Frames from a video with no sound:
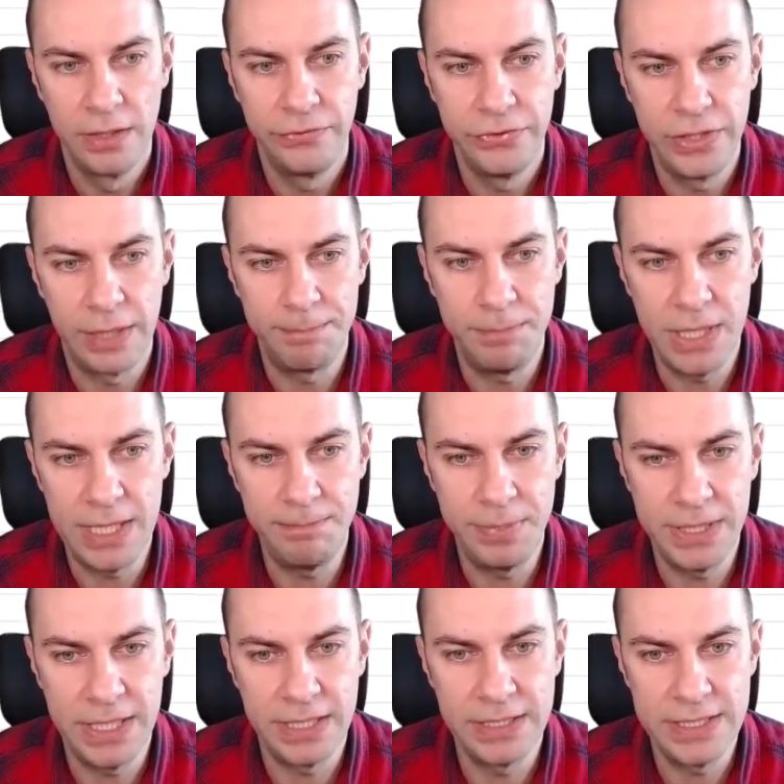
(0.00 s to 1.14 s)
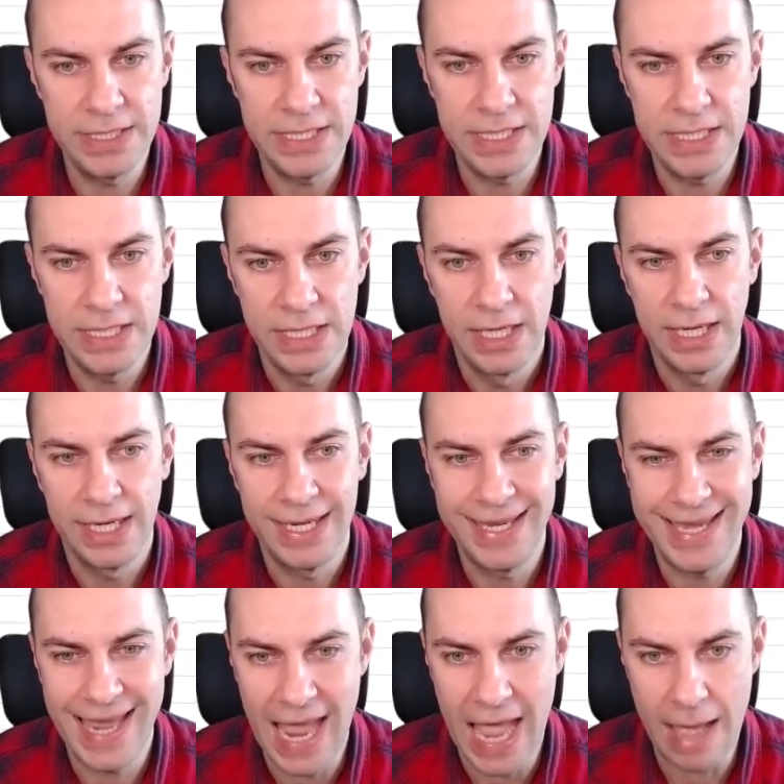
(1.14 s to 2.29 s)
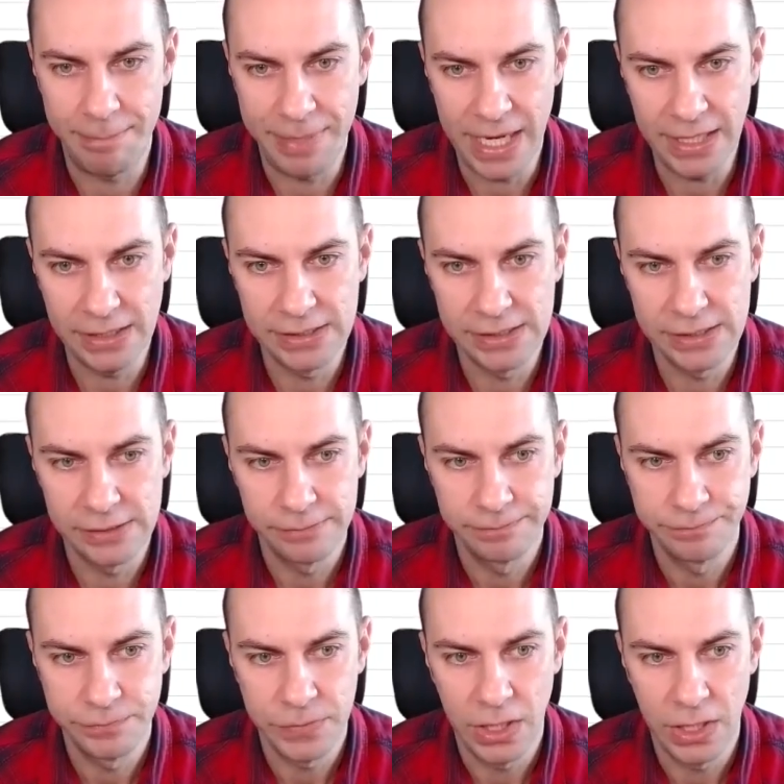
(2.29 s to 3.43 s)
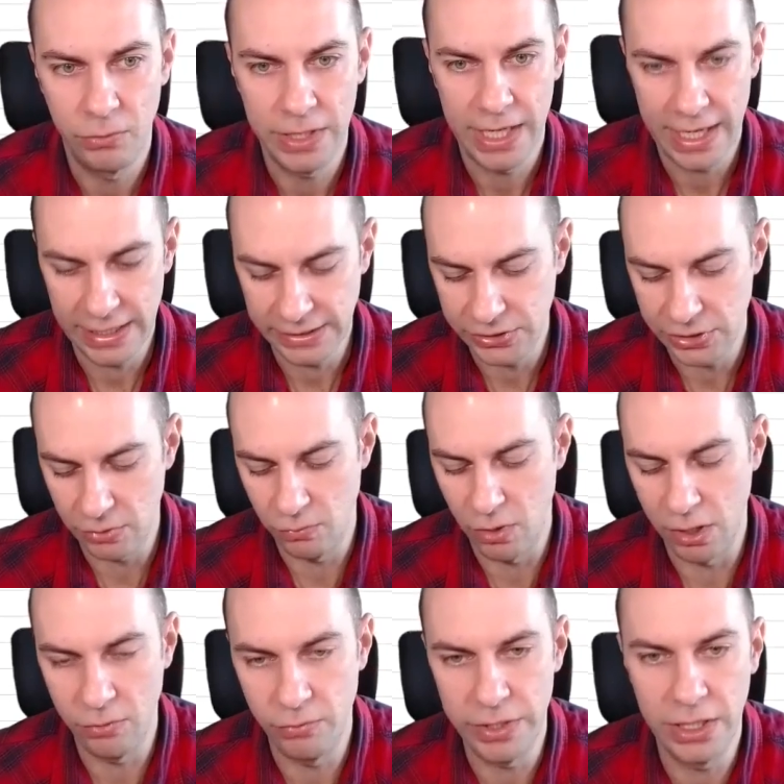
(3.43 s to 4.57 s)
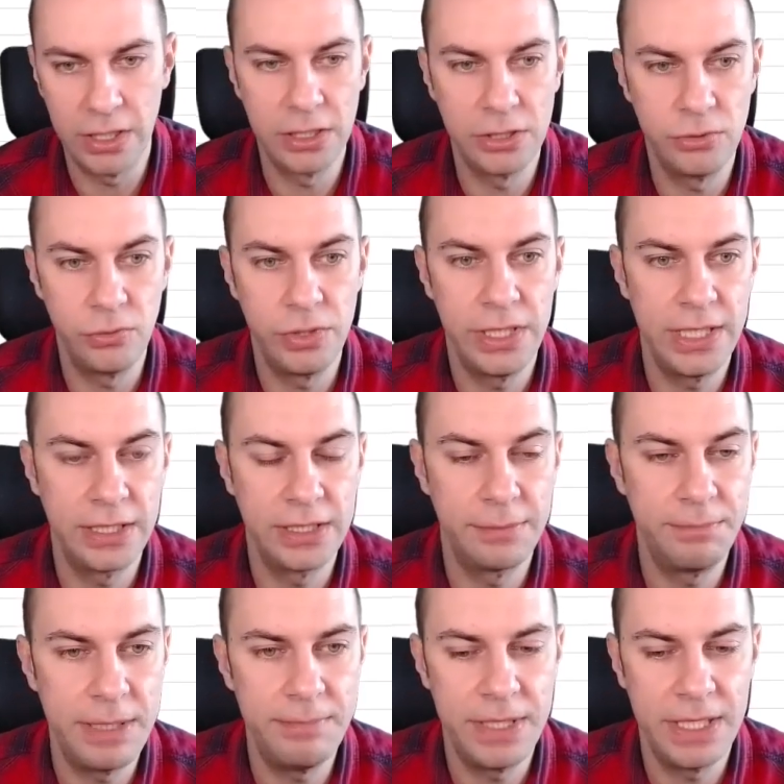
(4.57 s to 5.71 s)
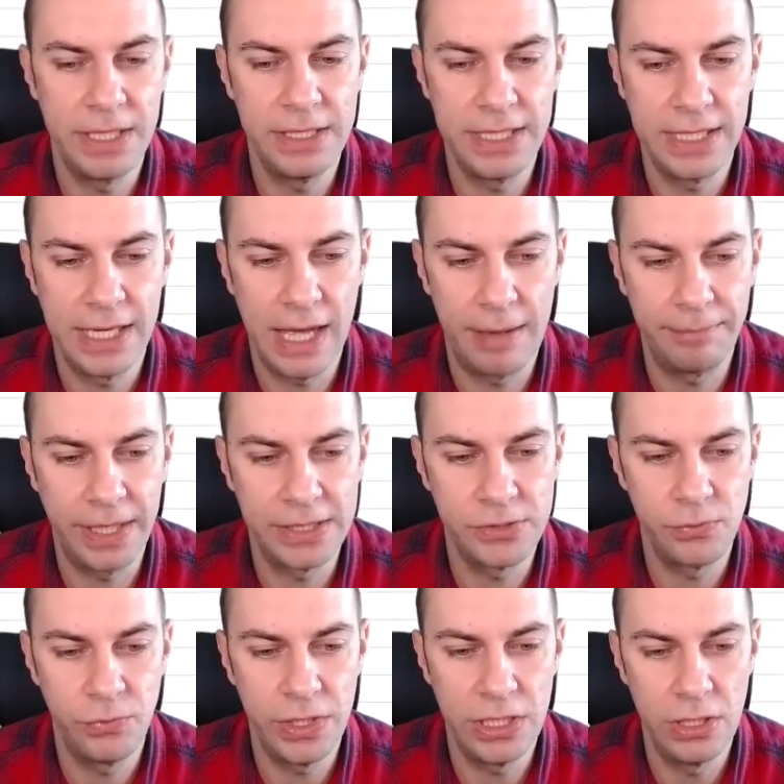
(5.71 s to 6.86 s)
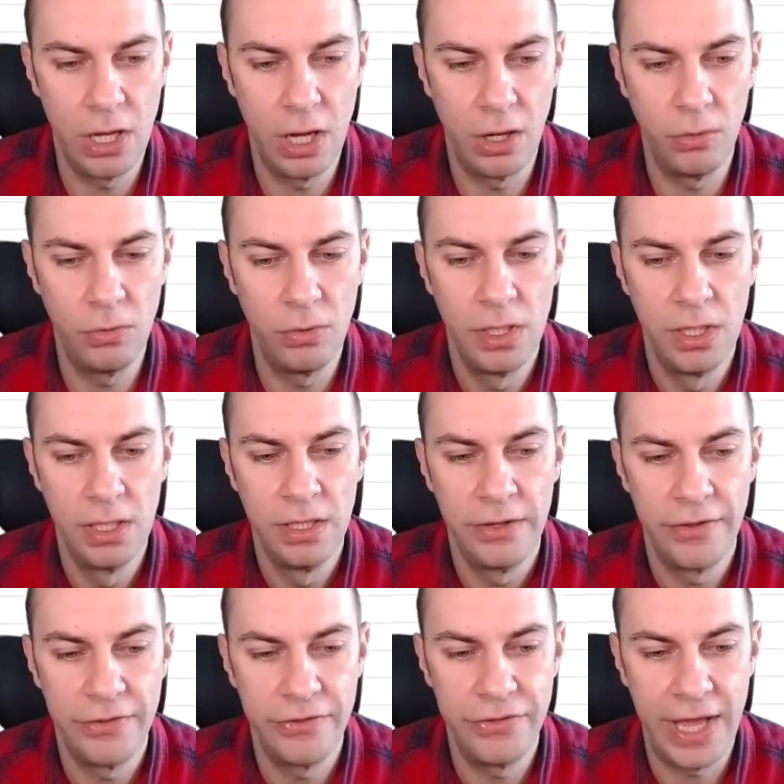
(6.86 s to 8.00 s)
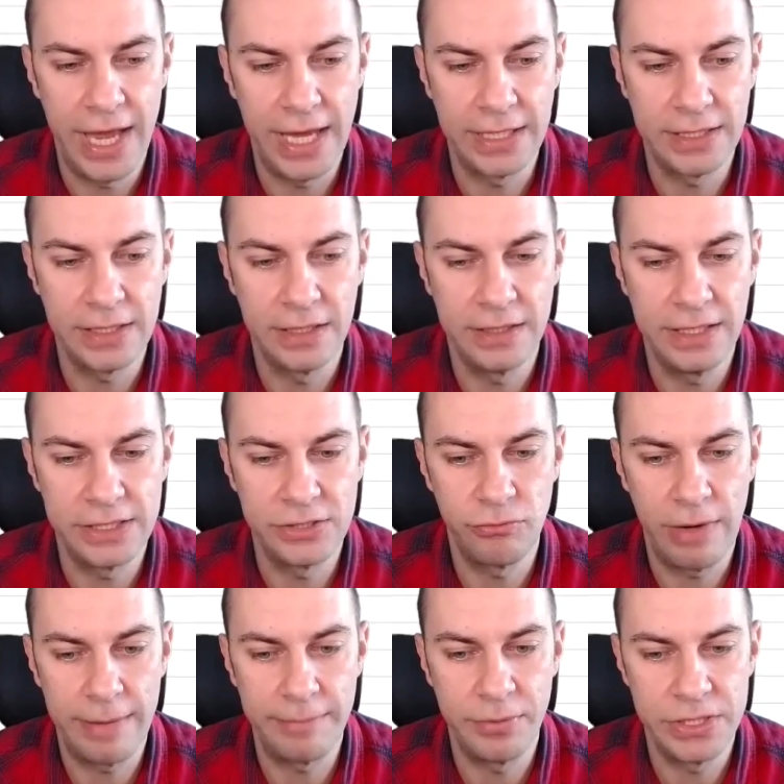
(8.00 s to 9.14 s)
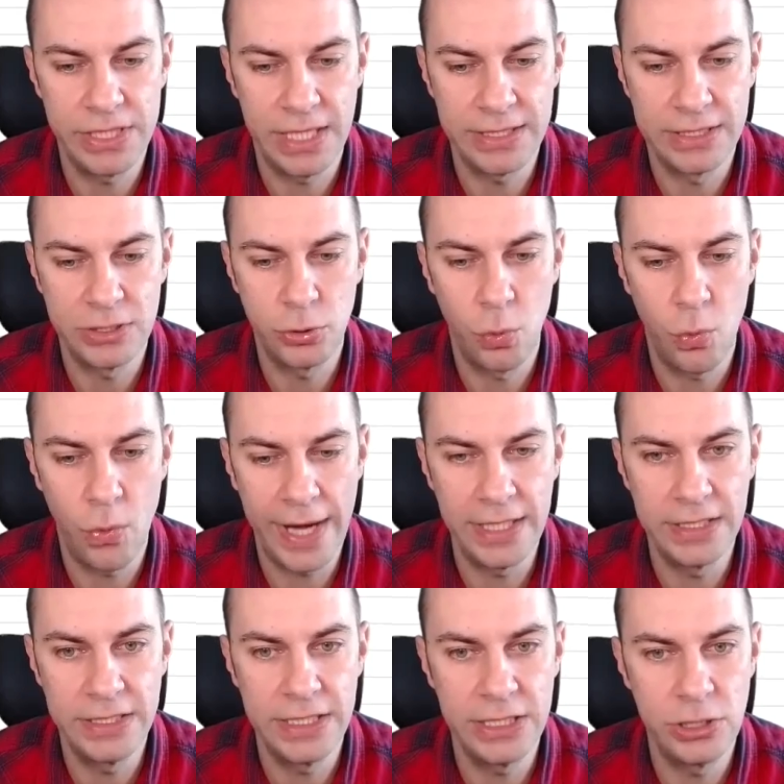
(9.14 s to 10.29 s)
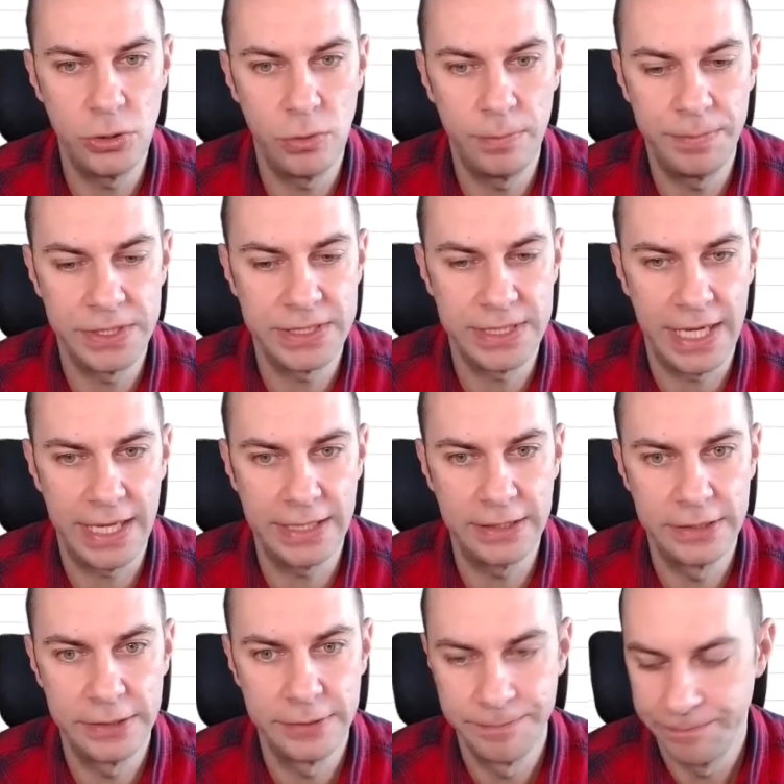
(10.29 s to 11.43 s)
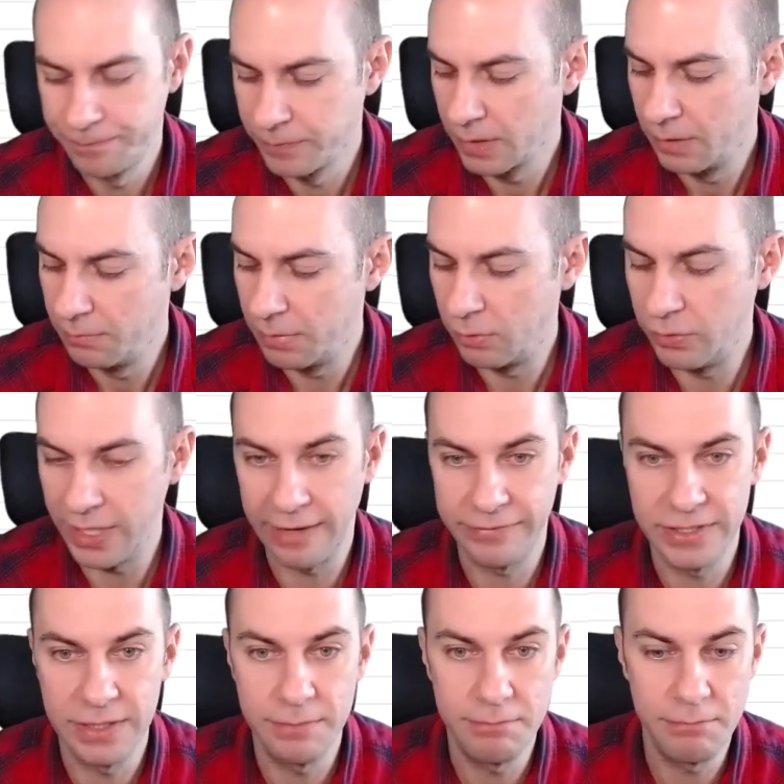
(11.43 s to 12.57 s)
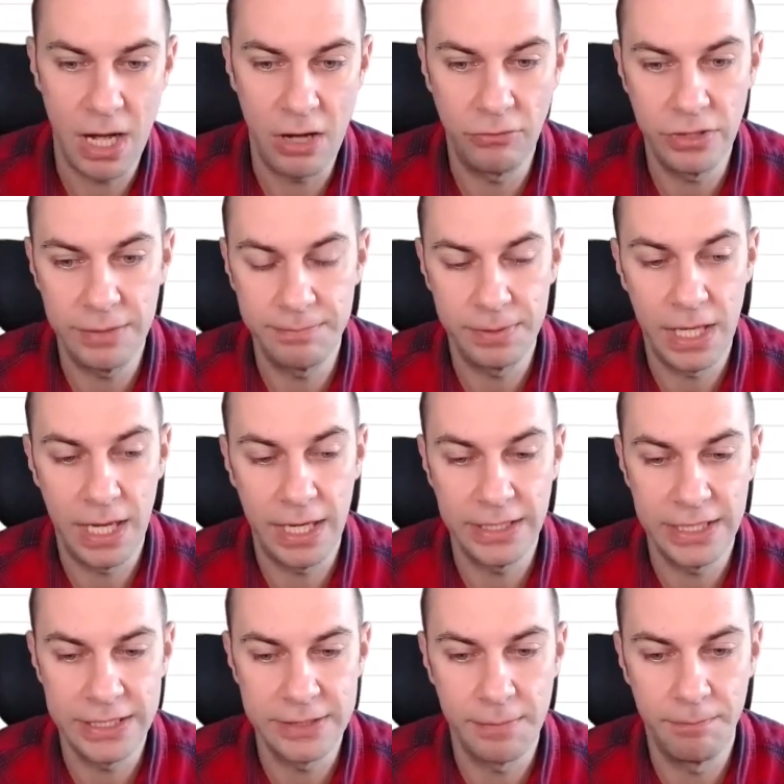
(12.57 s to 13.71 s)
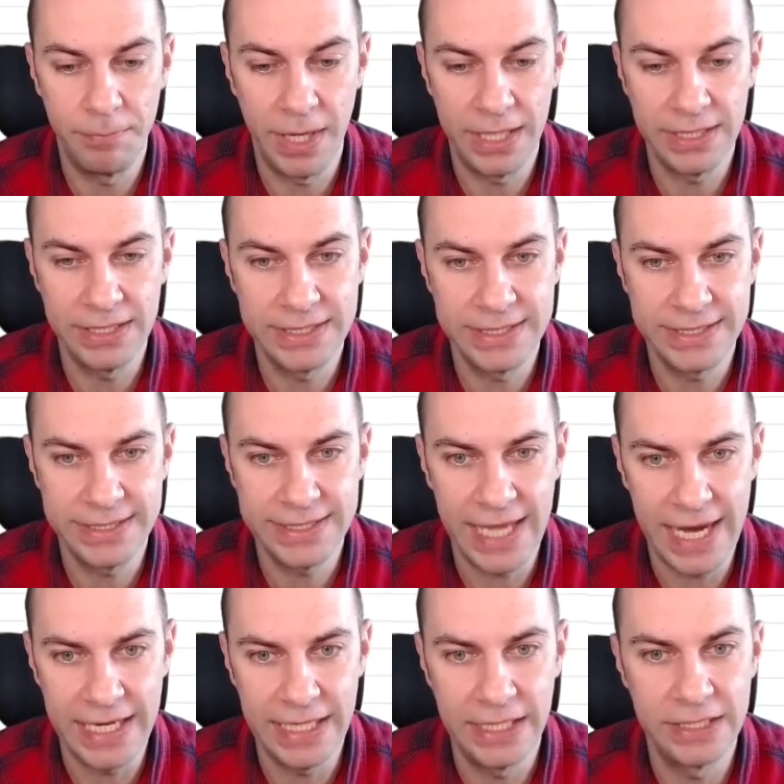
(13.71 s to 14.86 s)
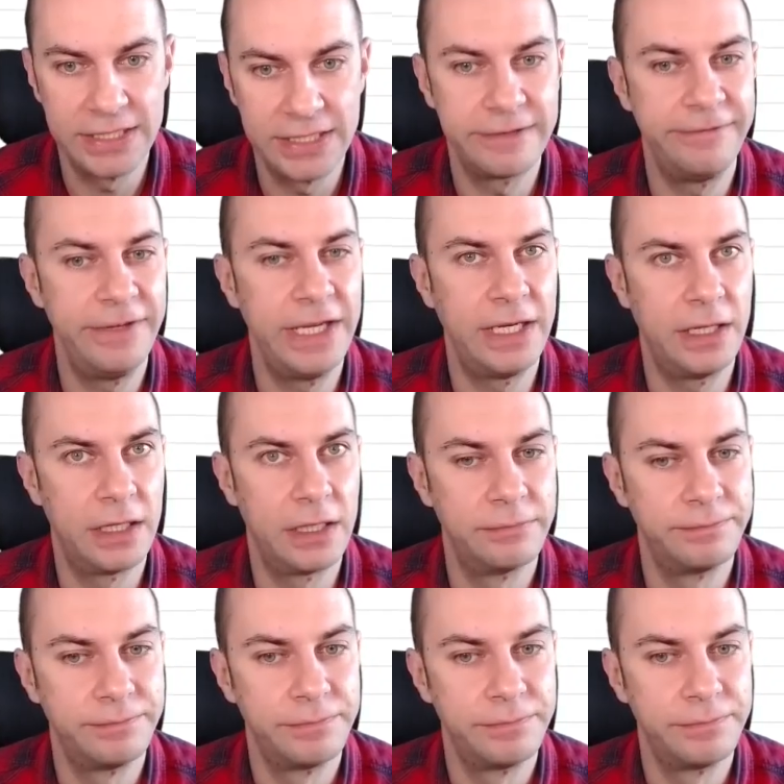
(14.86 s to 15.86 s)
The PP&D capex. Okay, so what are we going to do here? The PP&D capex, we know that this represents 22%, but we have to multiply this by the sales figure